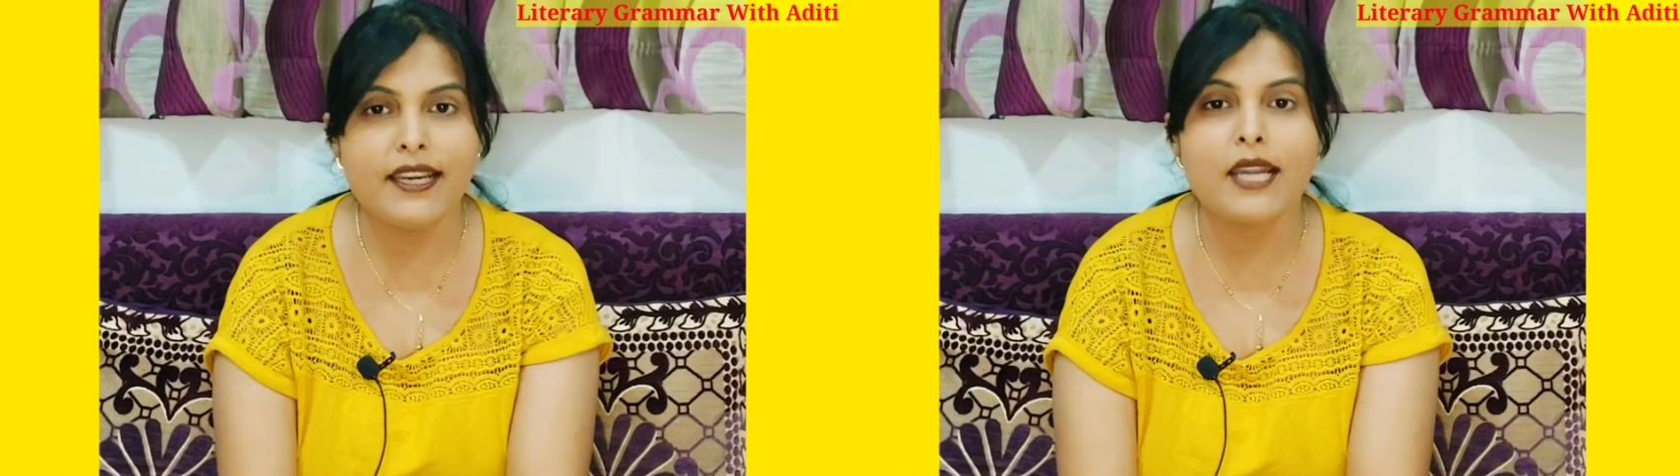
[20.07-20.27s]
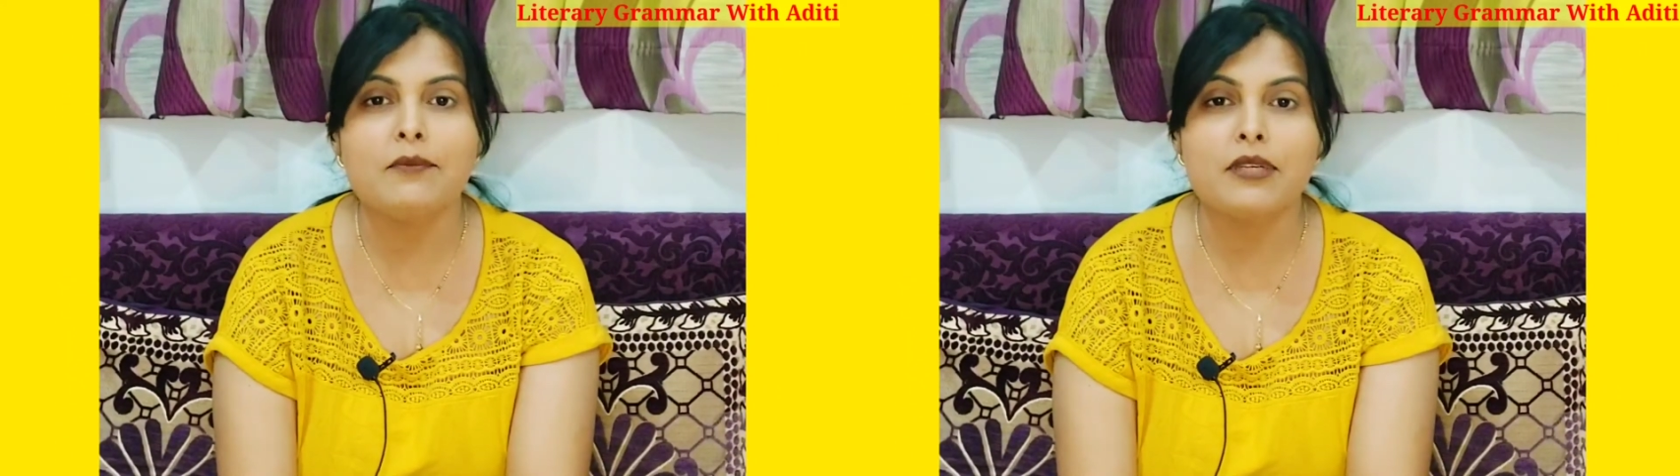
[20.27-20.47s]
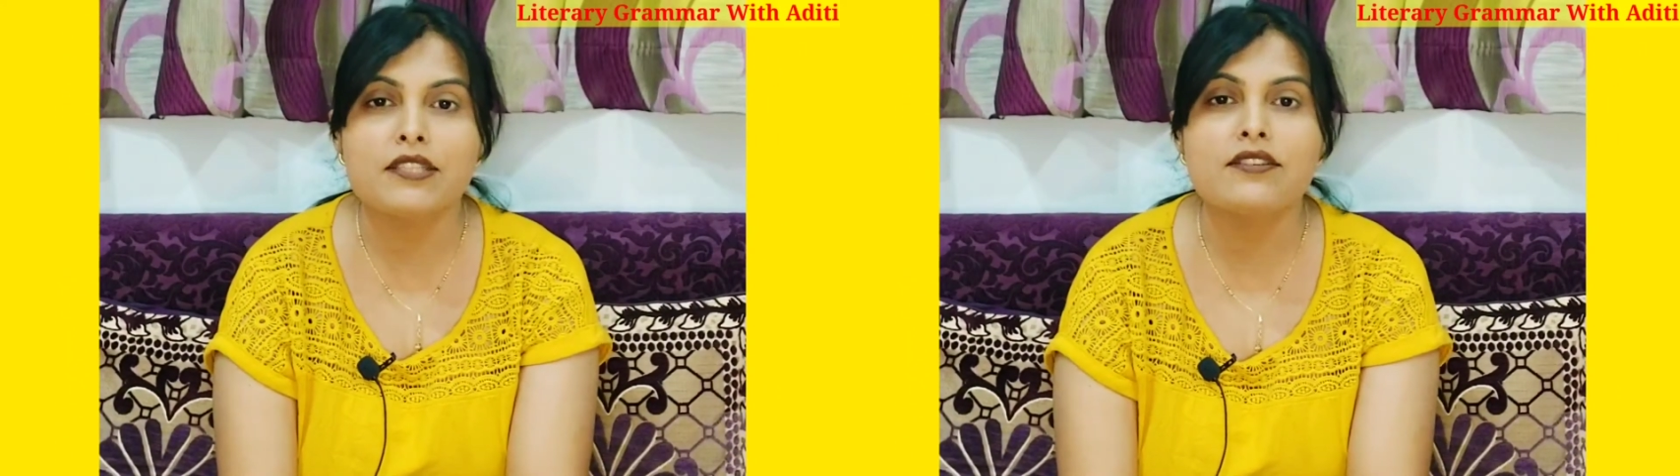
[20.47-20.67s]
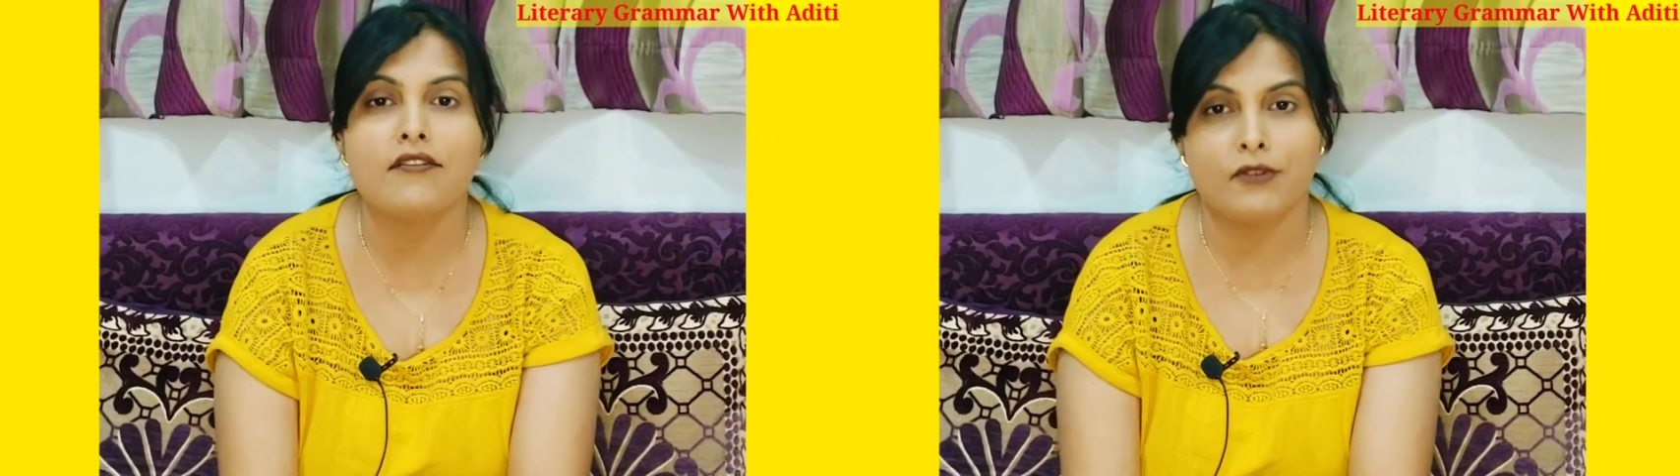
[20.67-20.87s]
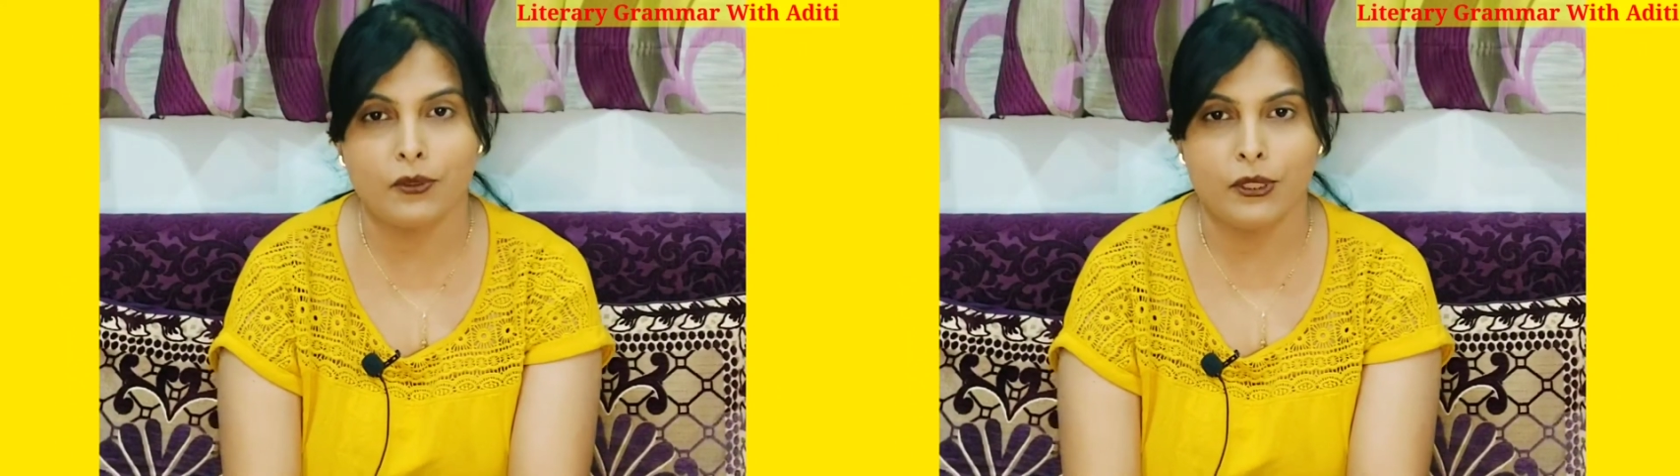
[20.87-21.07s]
and must
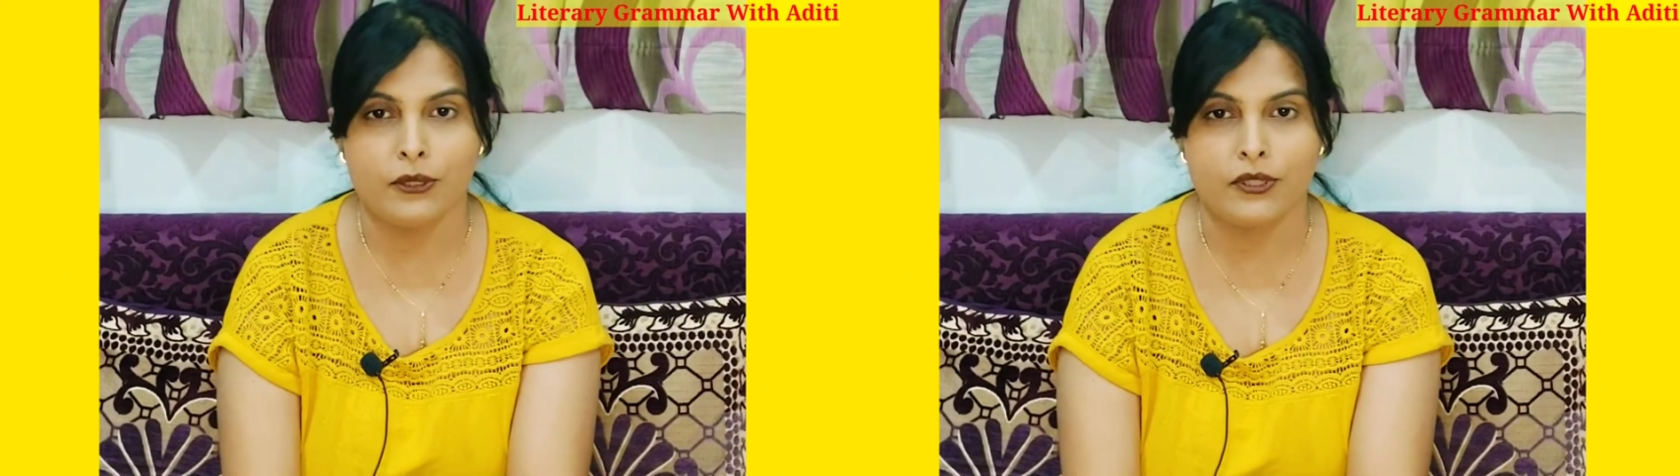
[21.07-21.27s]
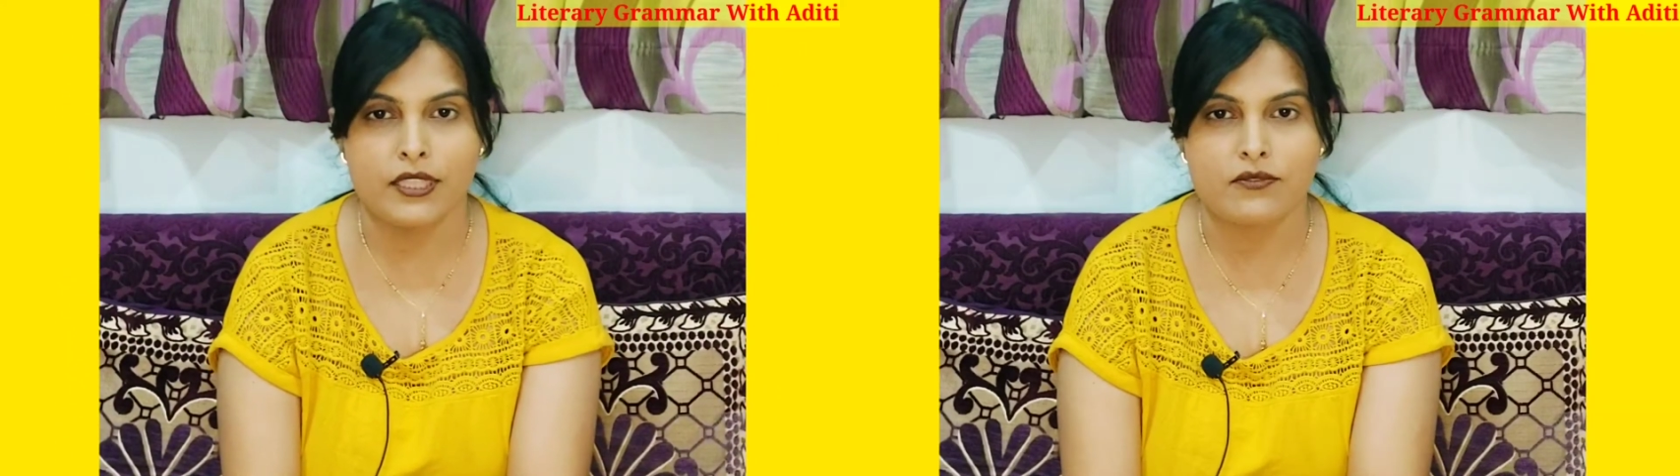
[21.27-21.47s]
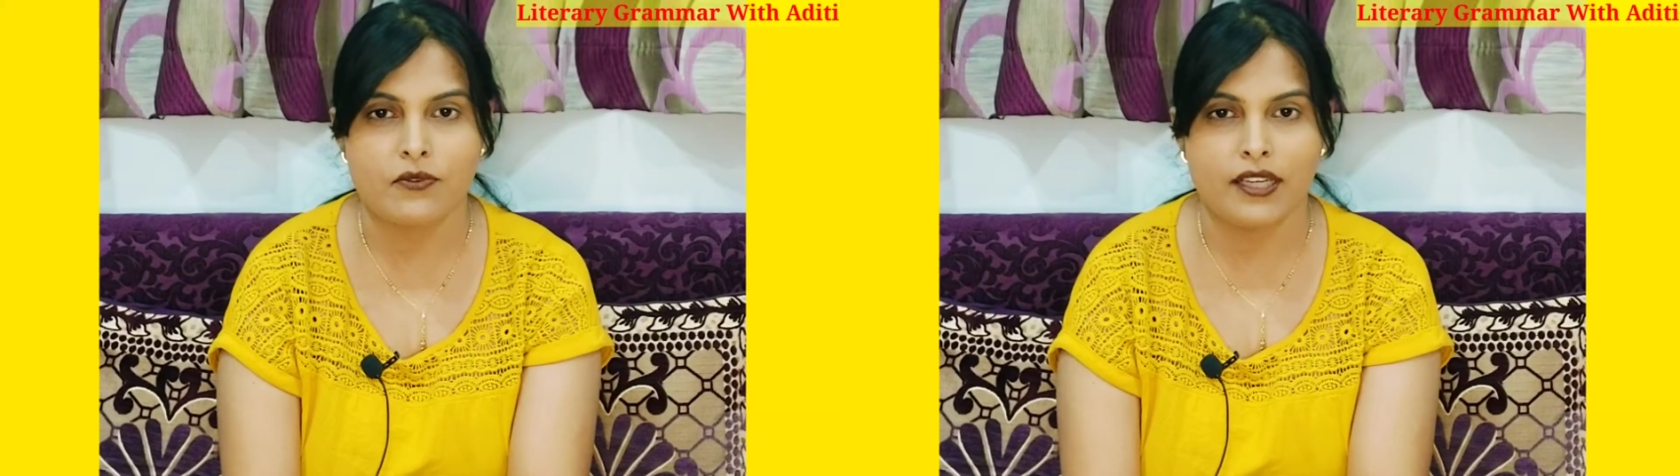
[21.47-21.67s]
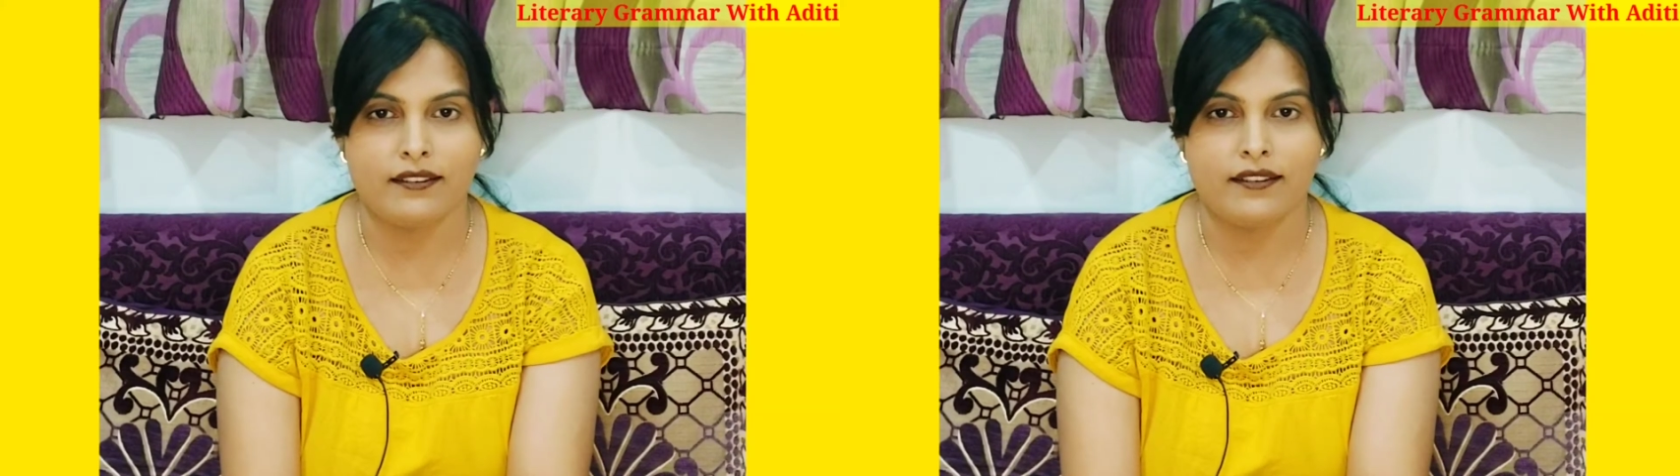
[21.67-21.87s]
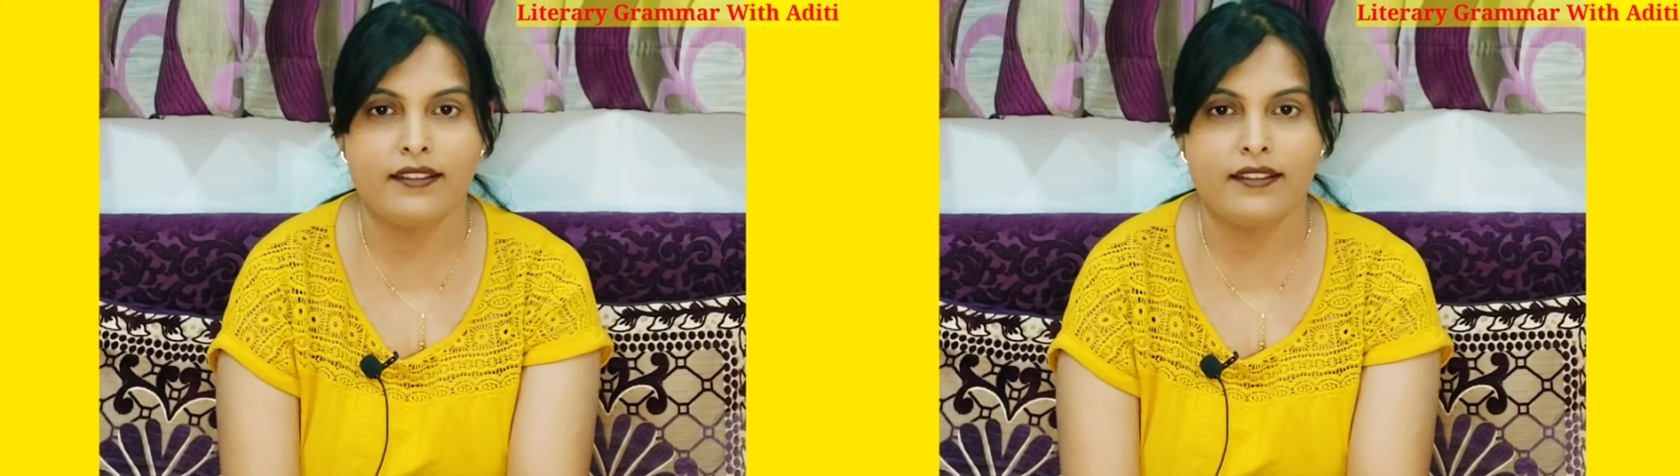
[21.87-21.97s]
have told you this one.